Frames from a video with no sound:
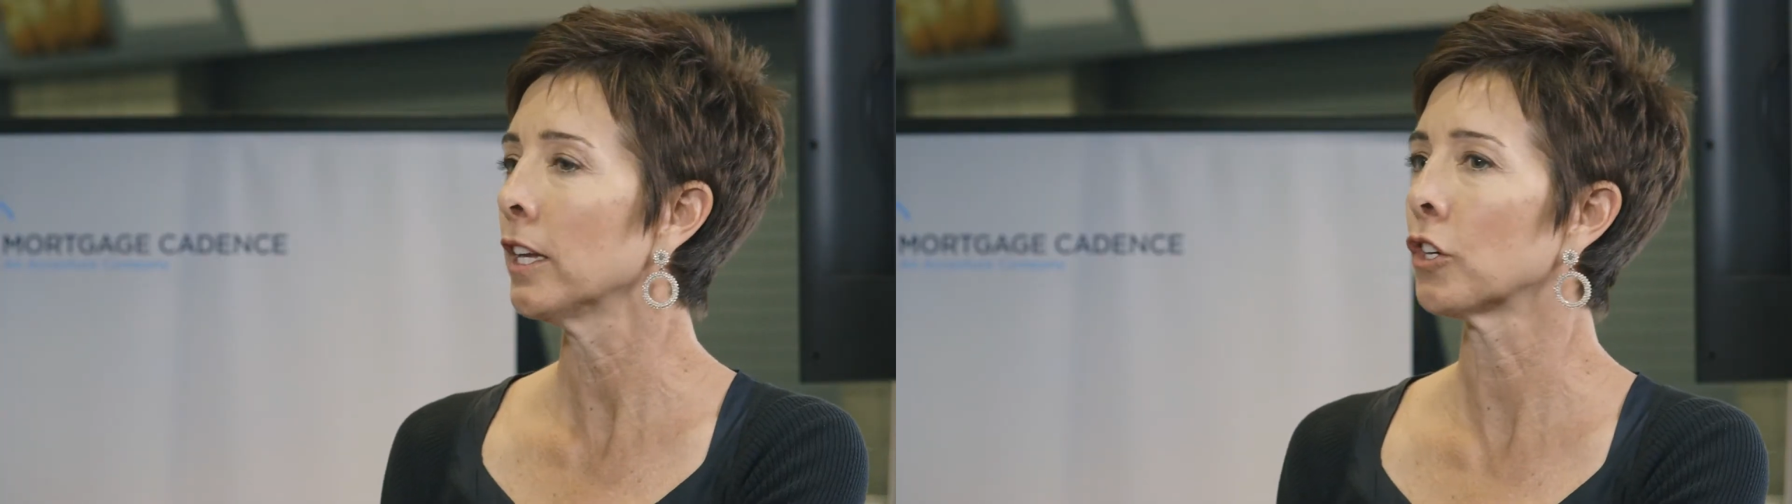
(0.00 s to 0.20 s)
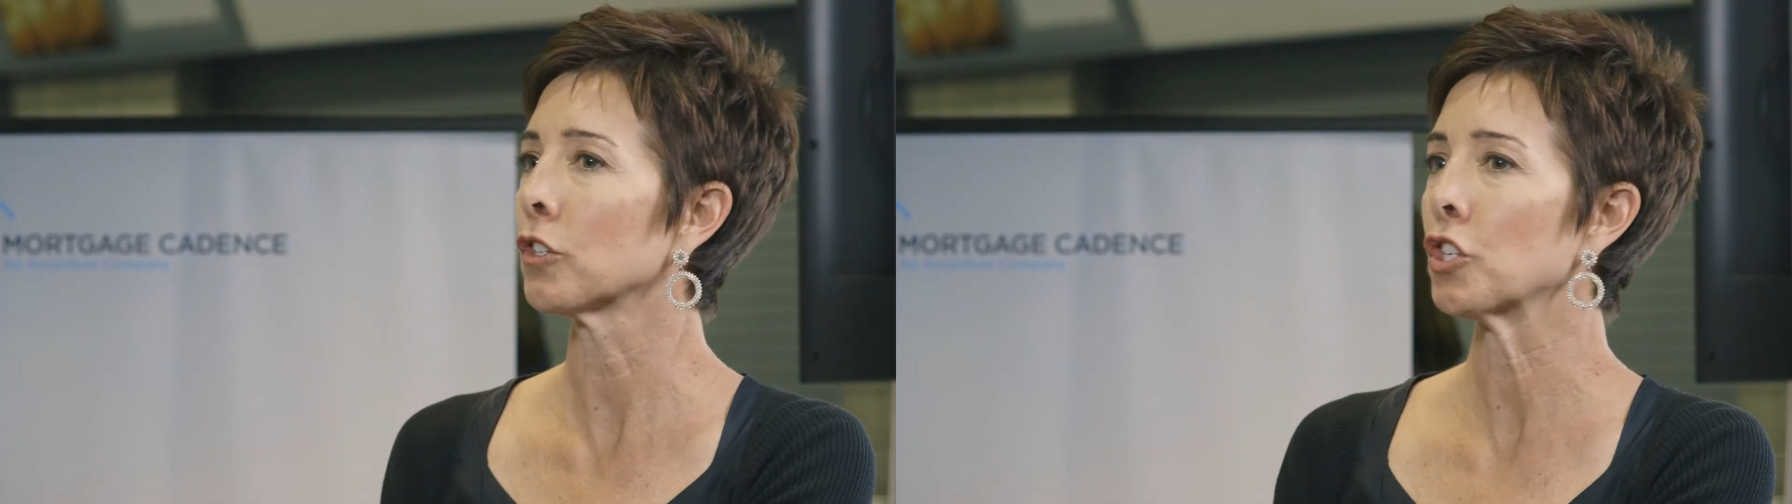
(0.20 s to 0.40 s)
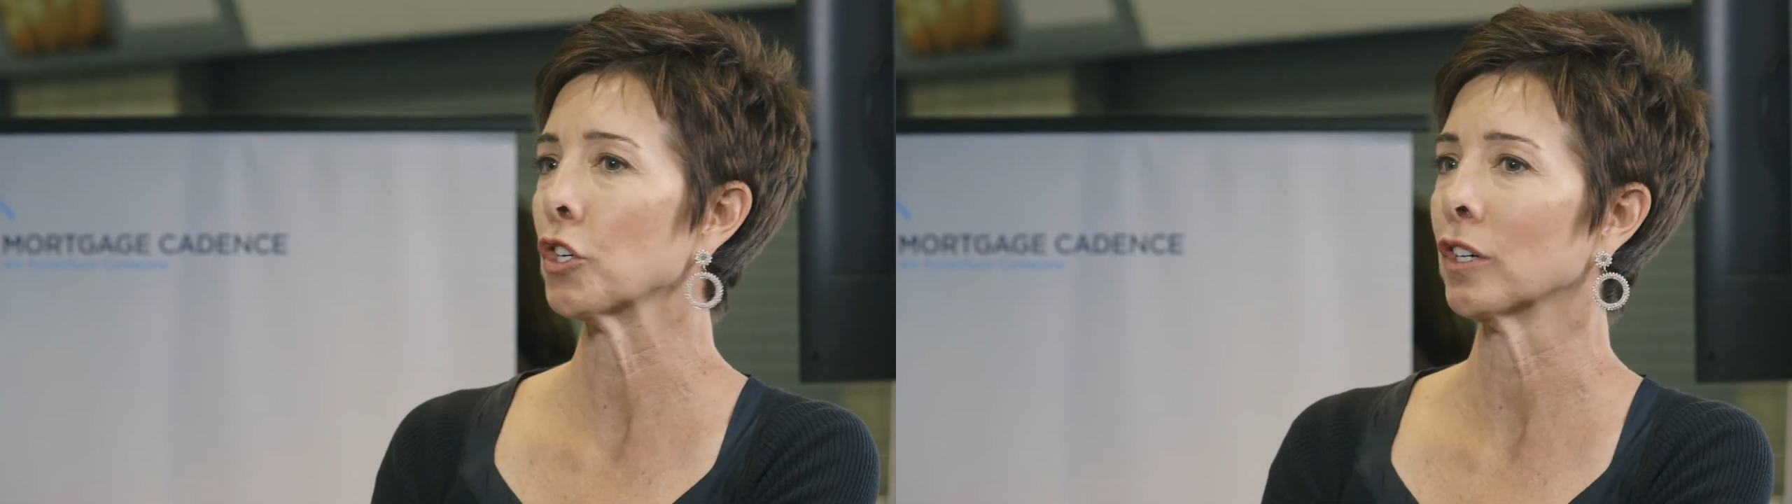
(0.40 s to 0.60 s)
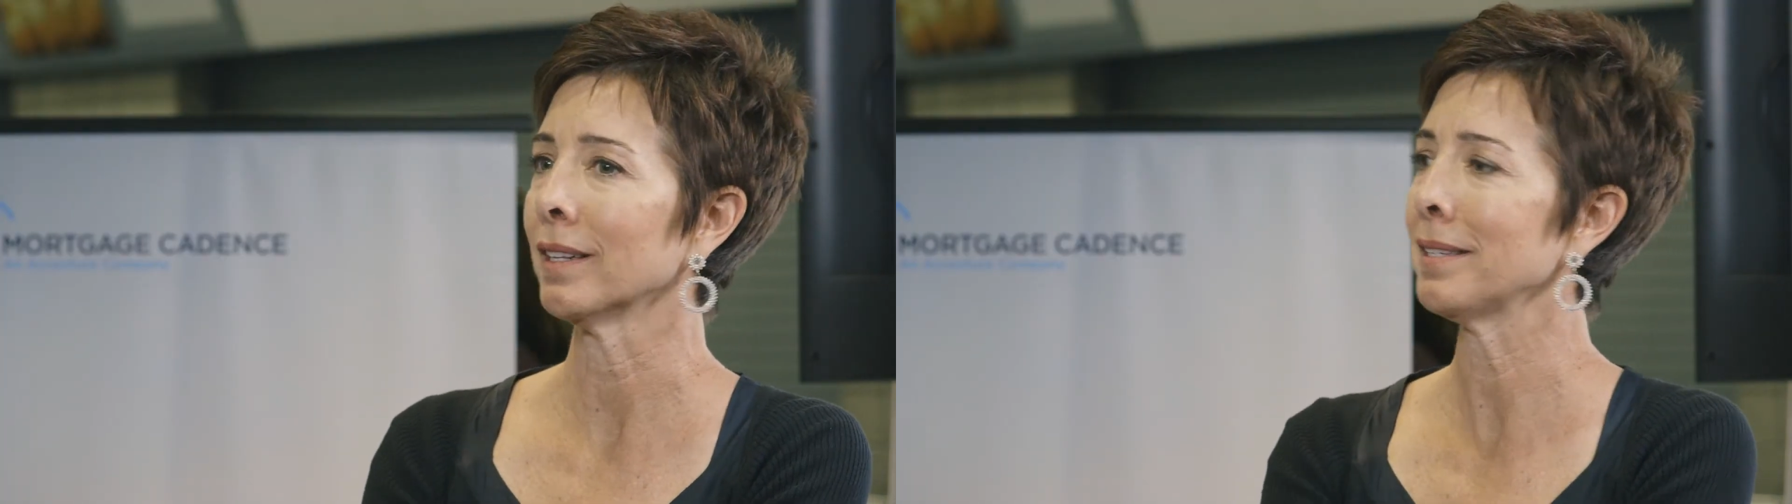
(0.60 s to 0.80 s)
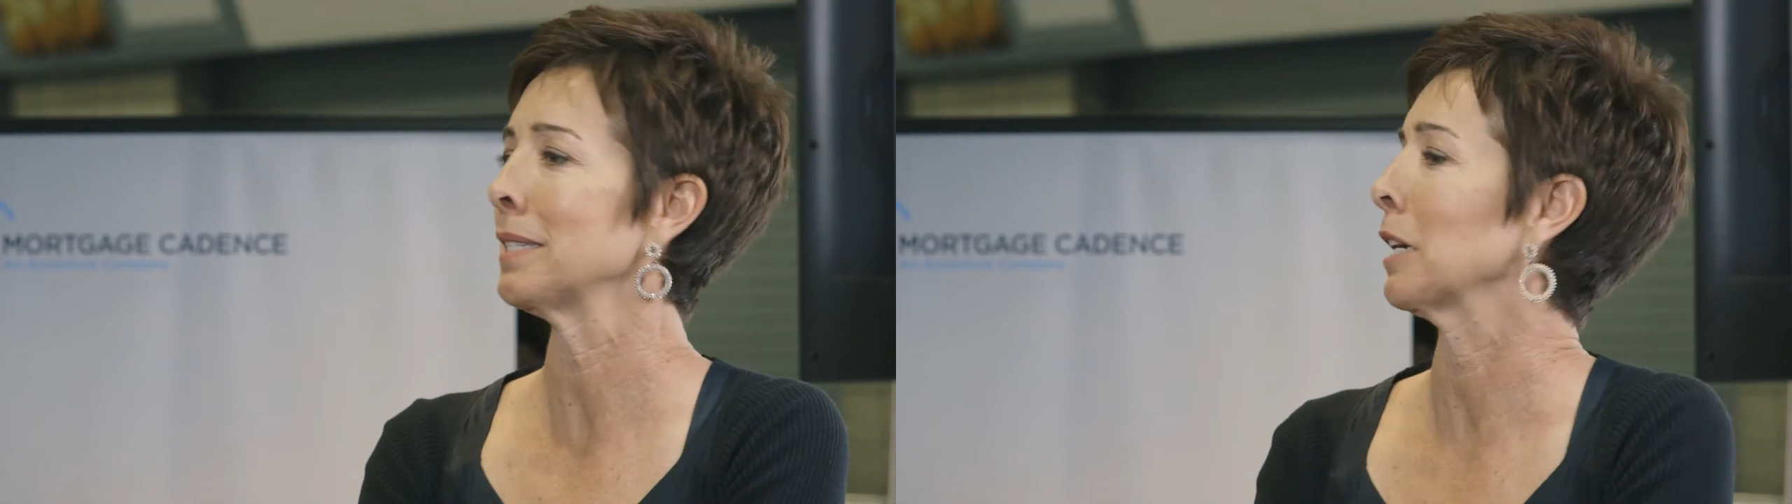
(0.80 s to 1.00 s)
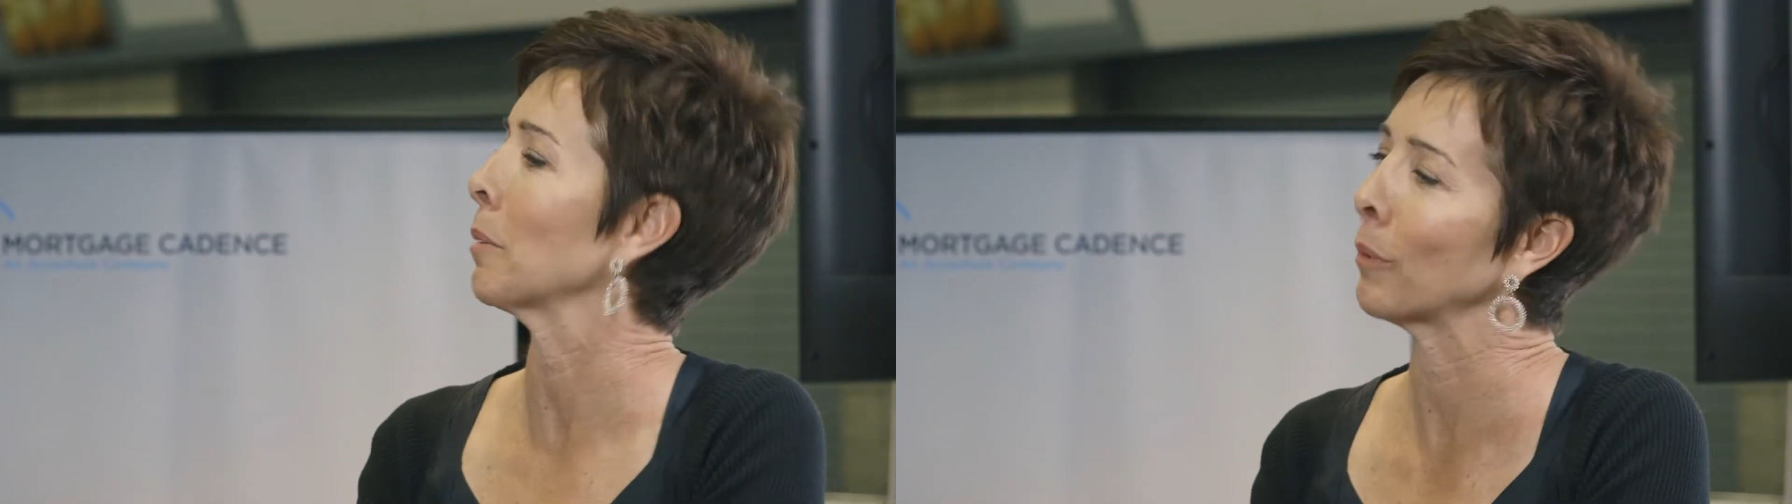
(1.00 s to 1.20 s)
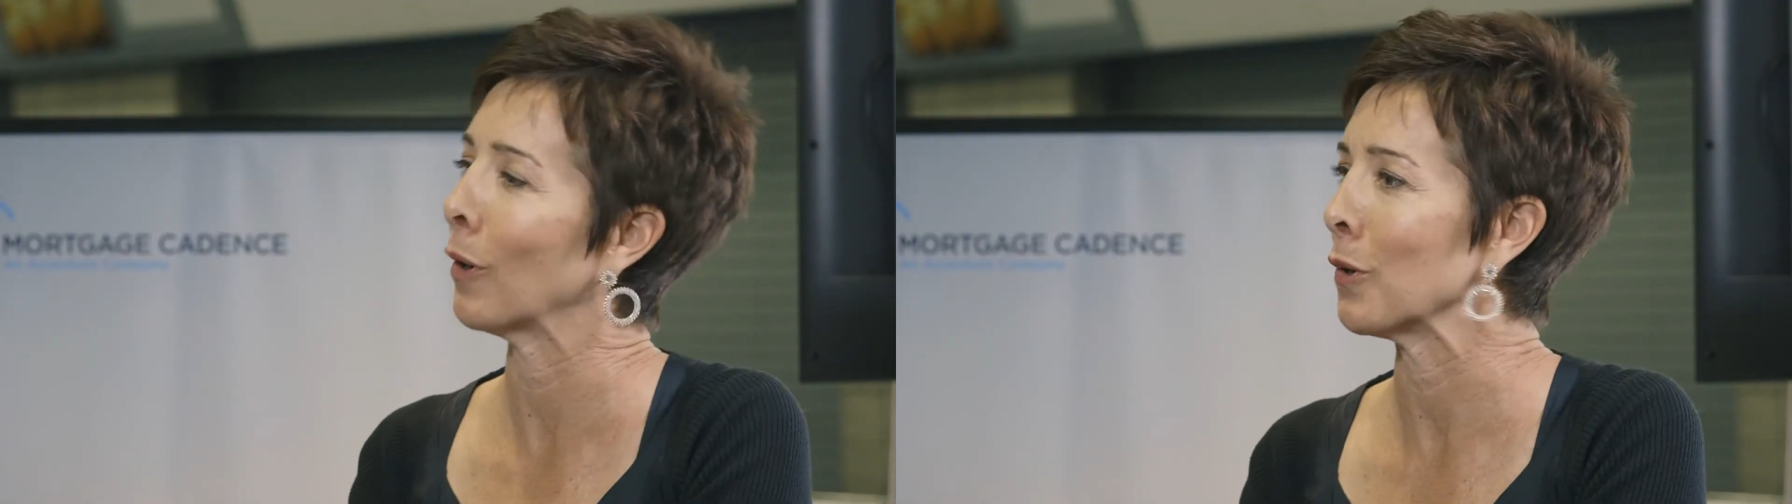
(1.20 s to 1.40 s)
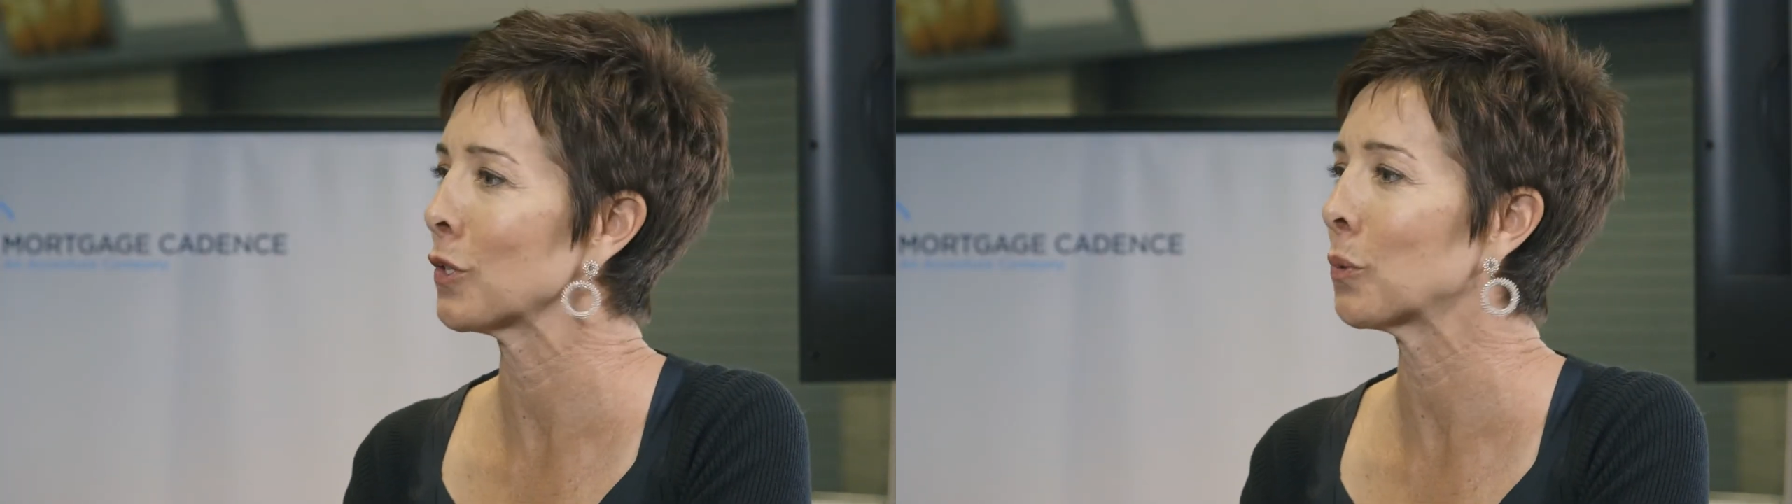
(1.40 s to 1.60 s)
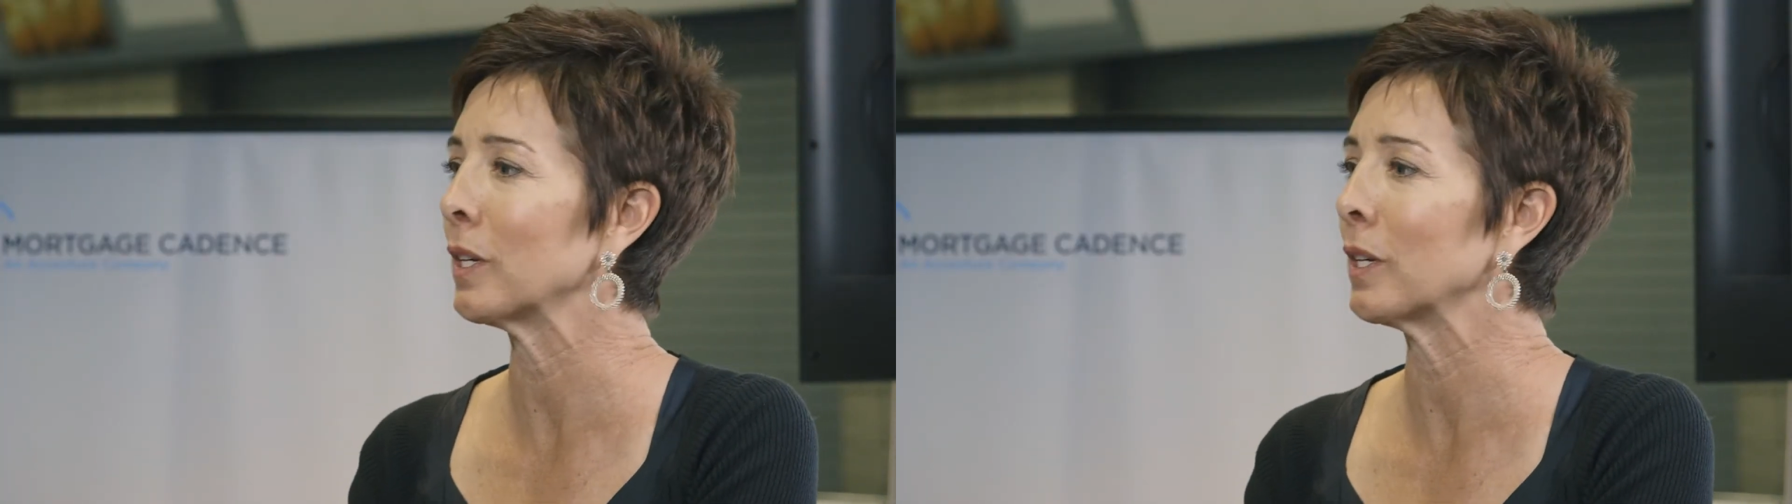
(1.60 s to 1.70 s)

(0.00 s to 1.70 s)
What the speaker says: your journalistic approach,